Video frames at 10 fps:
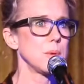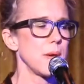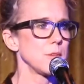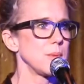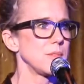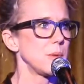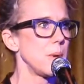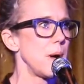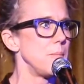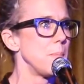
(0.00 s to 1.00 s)
in hospice,
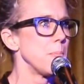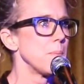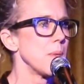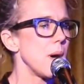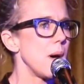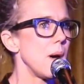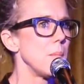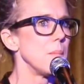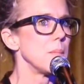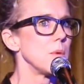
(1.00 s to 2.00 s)
so,
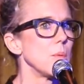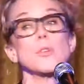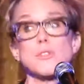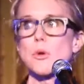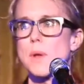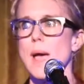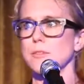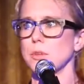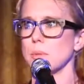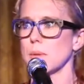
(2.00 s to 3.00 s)
you don't have
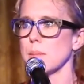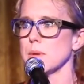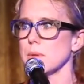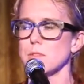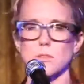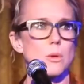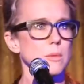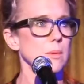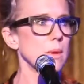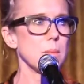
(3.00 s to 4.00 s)
to, I mean, you don't,
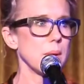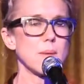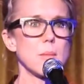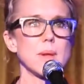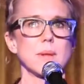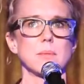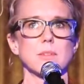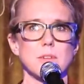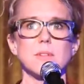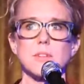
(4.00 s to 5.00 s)
anyway, never mind, I was like,
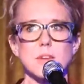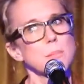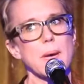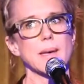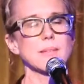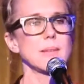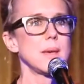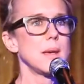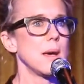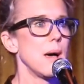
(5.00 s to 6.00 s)
she did pass,
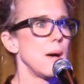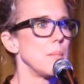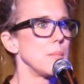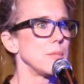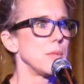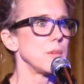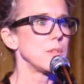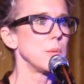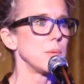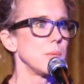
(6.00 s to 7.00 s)
they
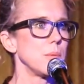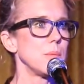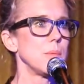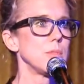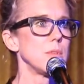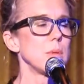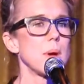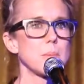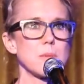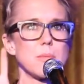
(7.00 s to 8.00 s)
should know there's another
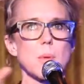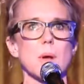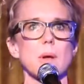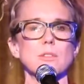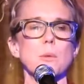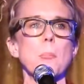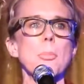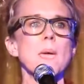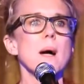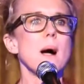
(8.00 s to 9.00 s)
option if they want, okay, so,
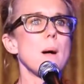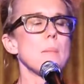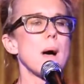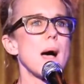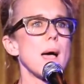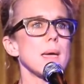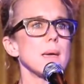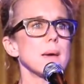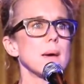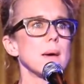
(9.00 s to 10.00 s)
I